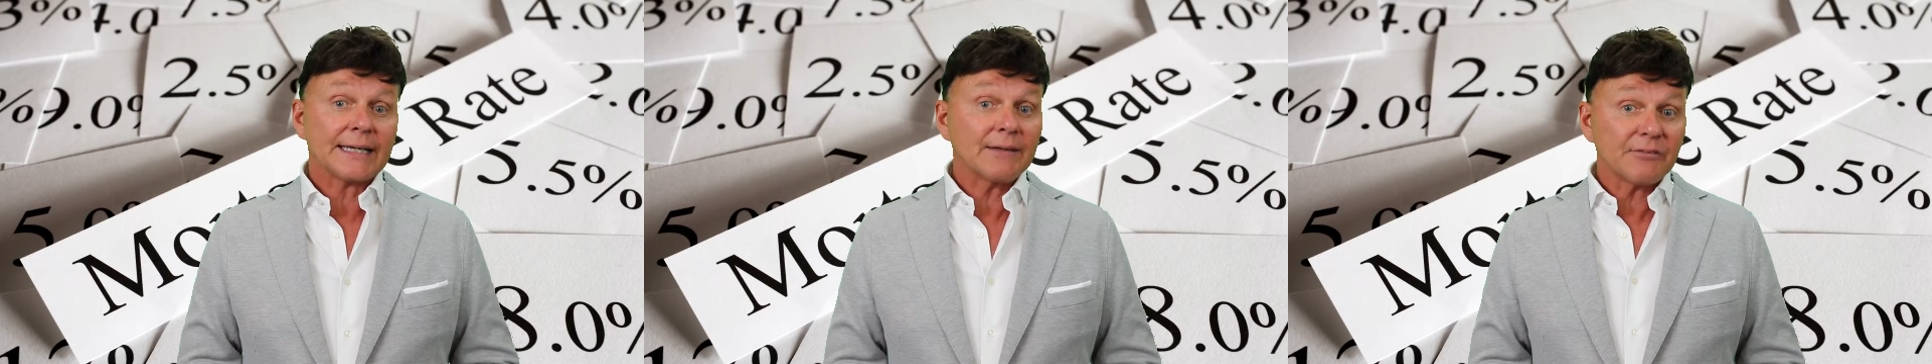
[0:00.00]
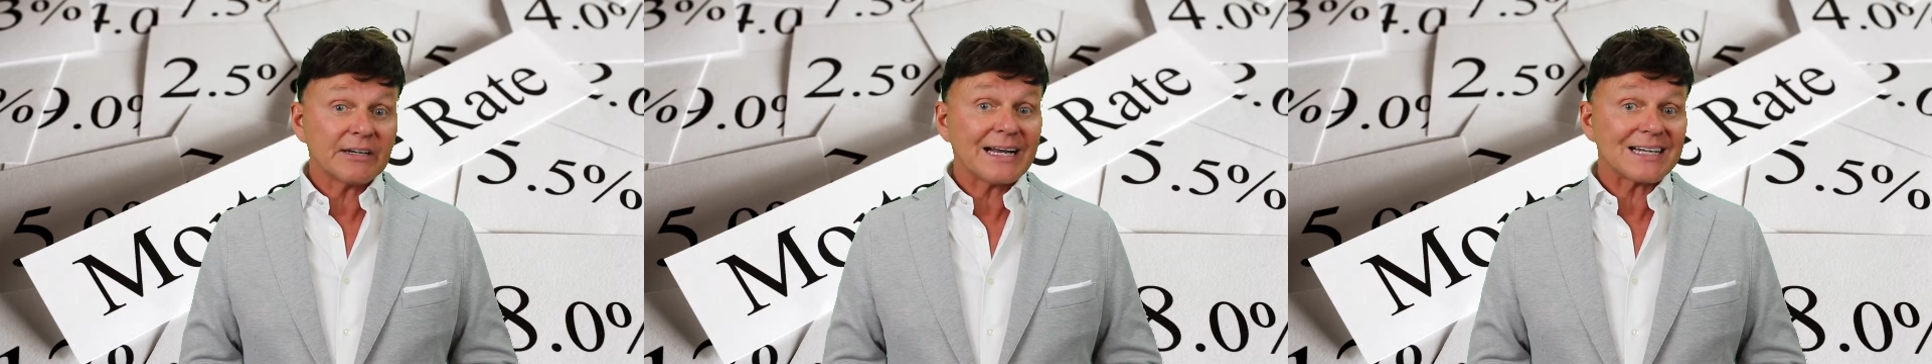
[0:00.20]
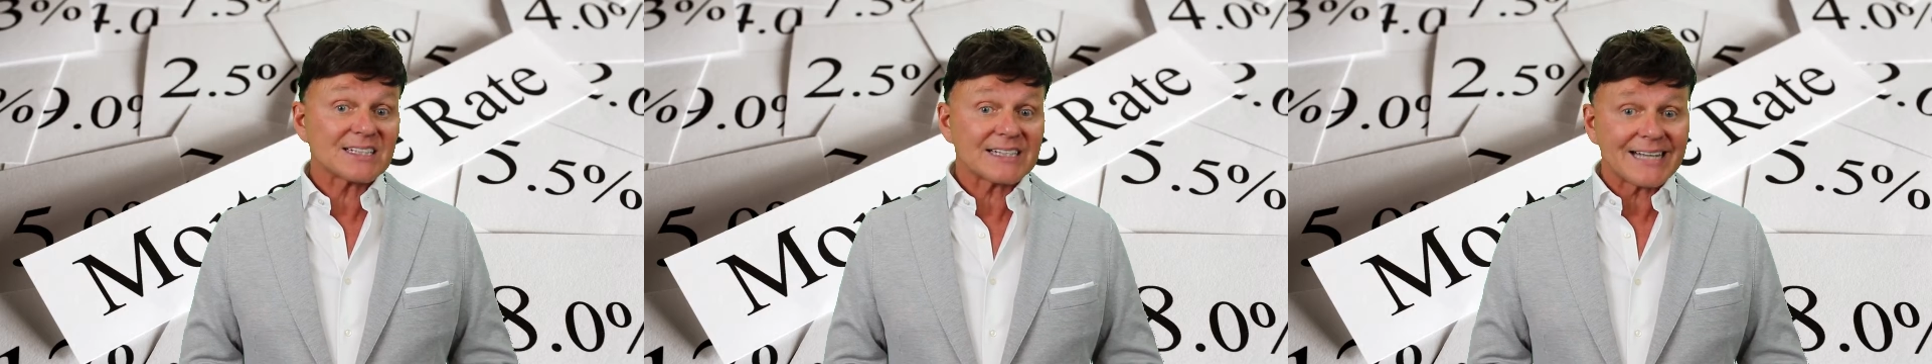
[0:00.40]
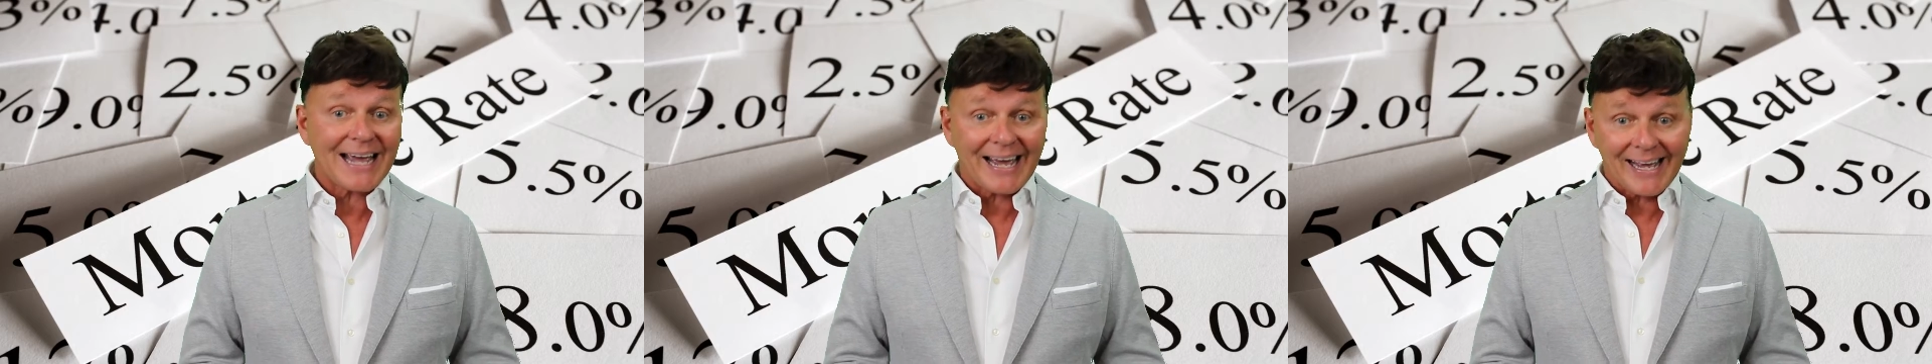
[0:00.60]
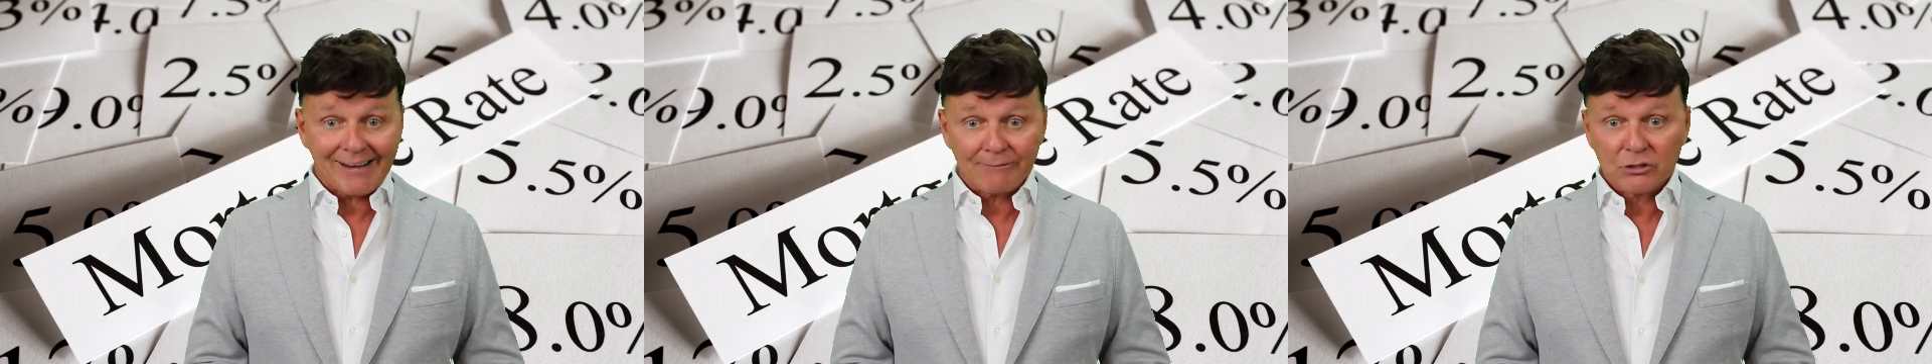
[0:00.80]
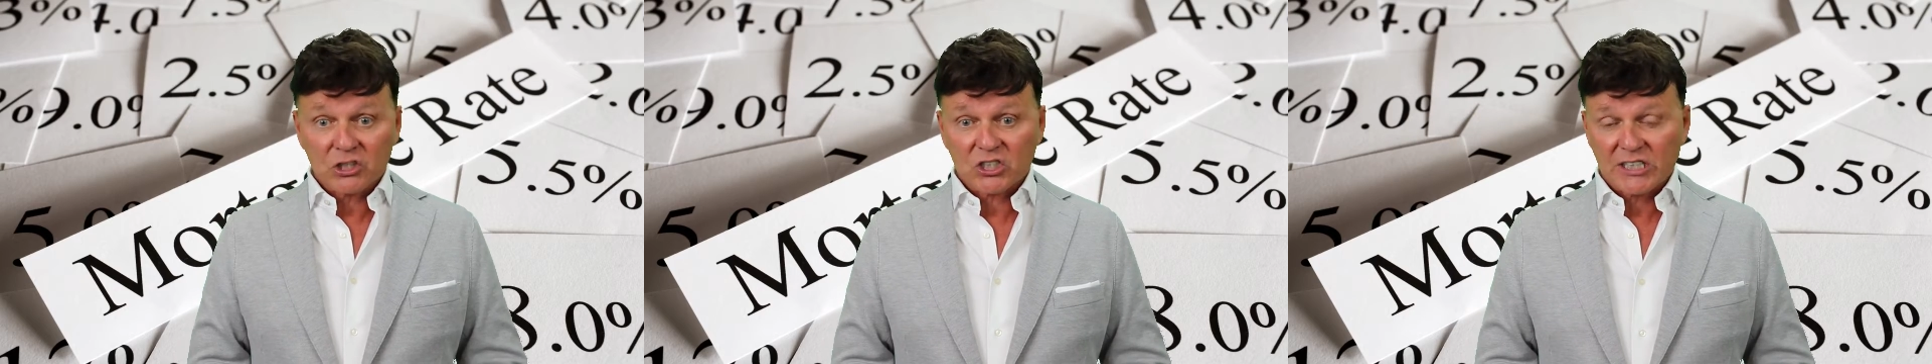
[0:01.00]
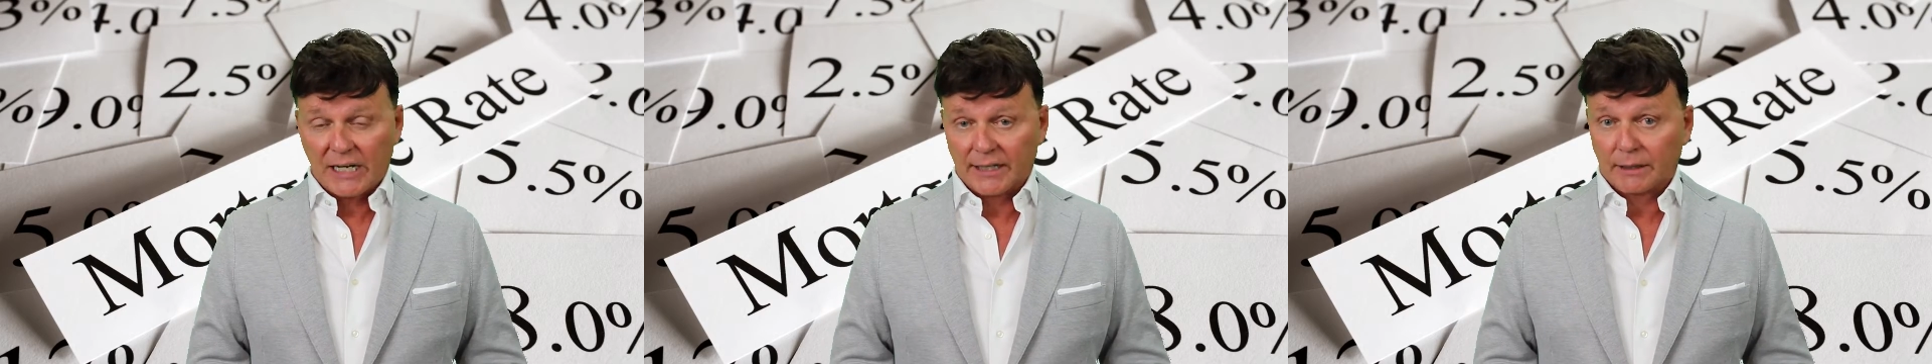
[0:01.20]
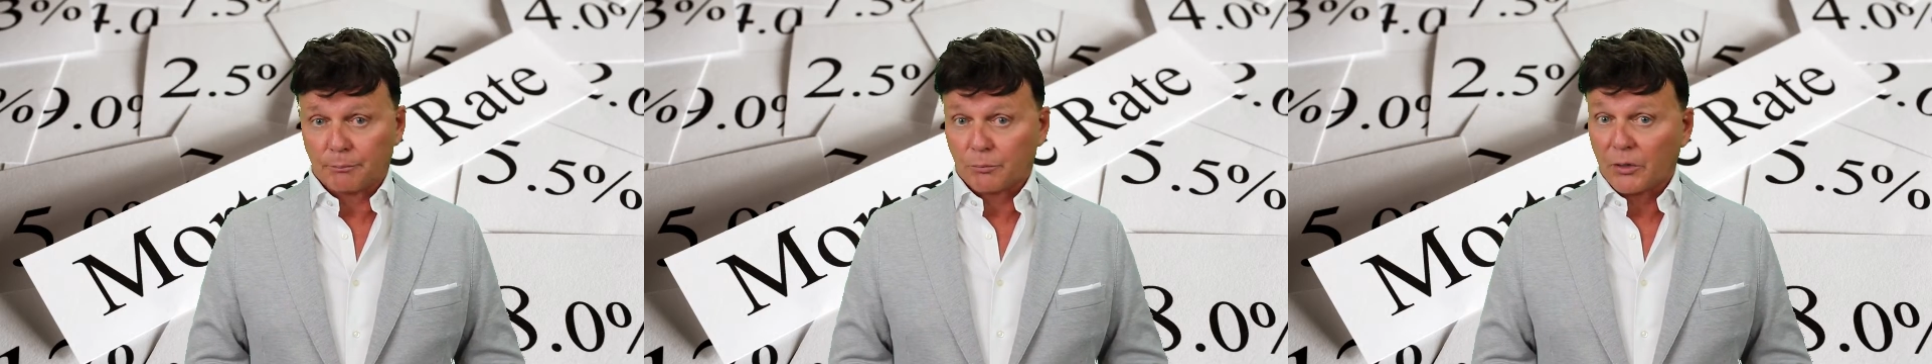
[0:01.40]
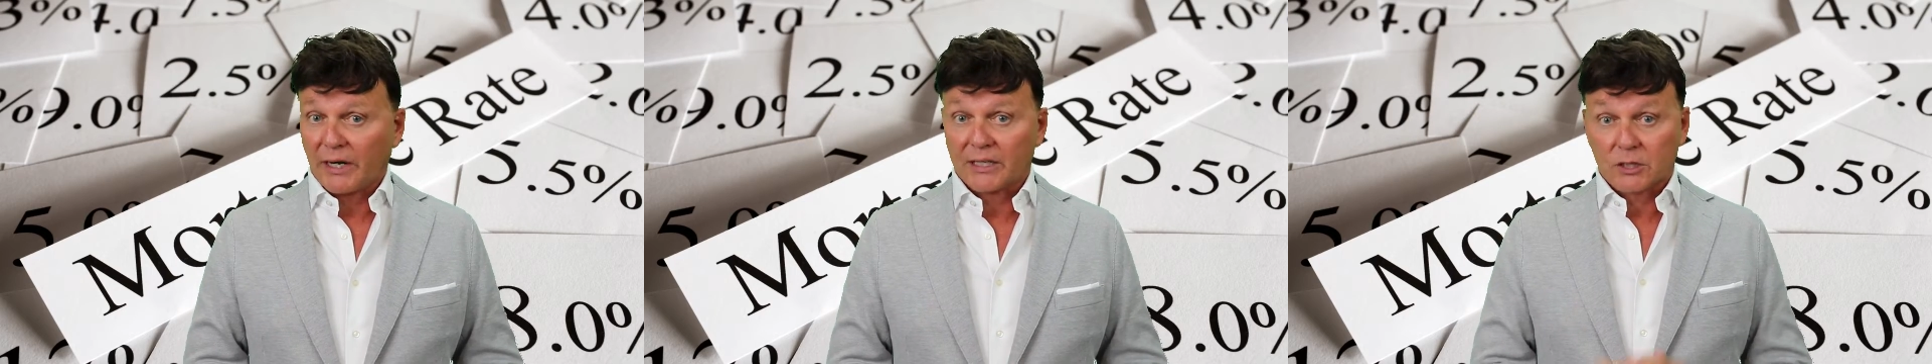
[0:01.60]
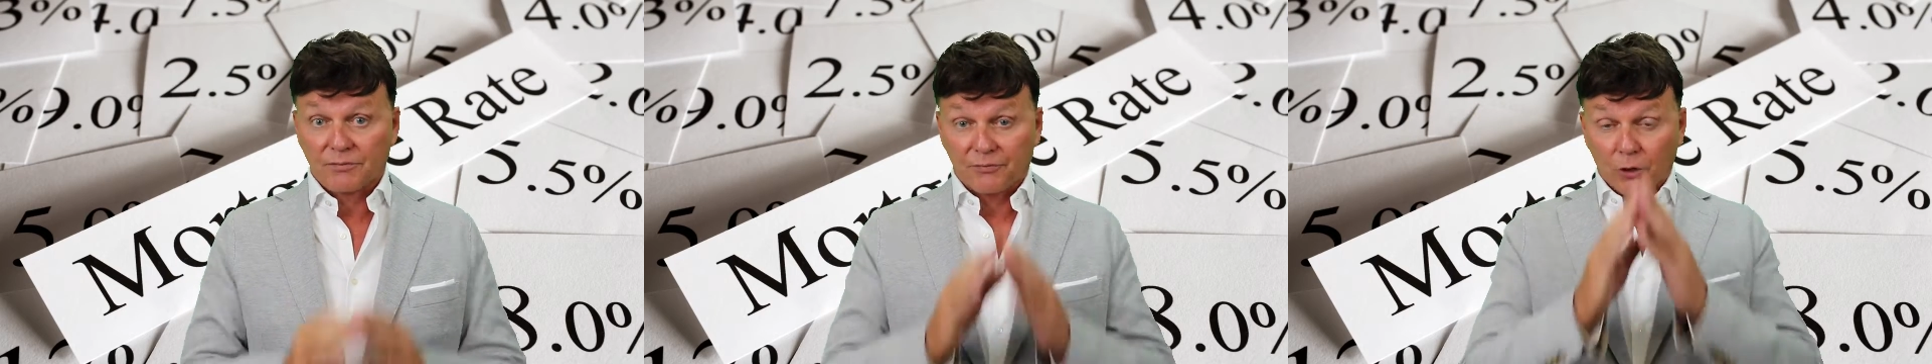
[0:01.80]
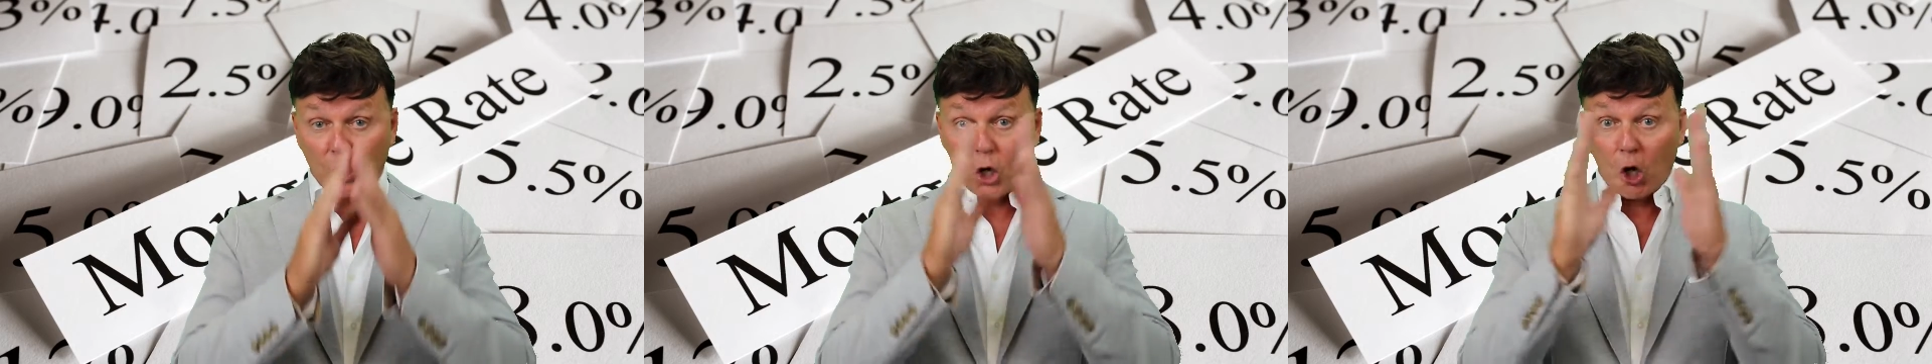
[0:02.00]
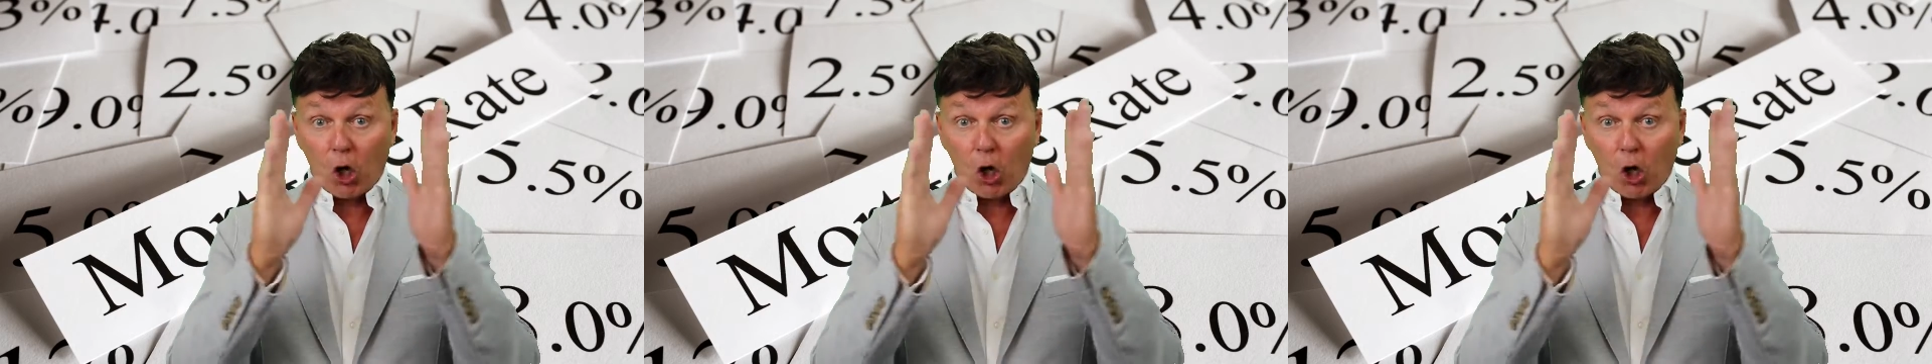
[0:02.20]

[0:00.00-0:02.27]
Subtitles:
Even as the average selling price for